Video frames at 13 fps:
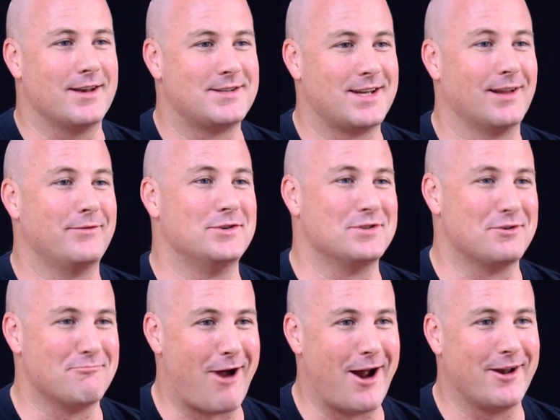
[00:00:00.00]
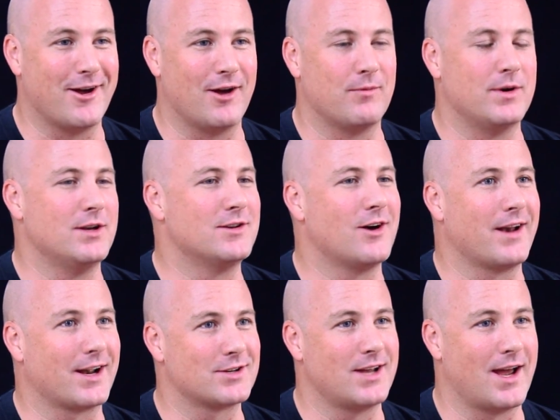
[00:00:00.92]
television and radio when you
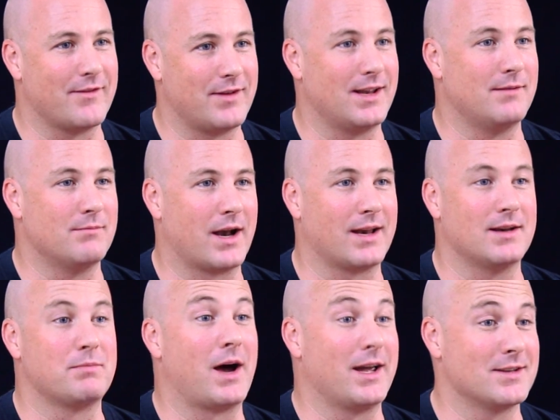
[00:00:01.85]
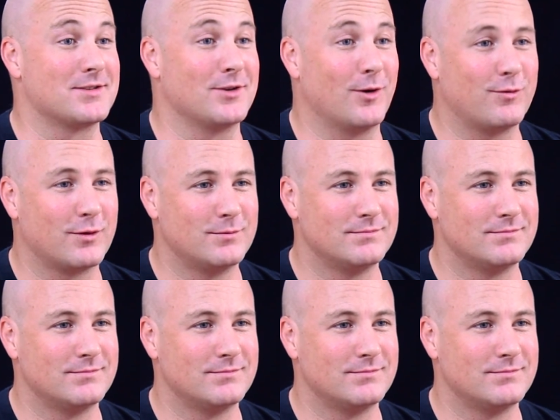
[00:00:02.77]
don't actually have any money to pay yourself.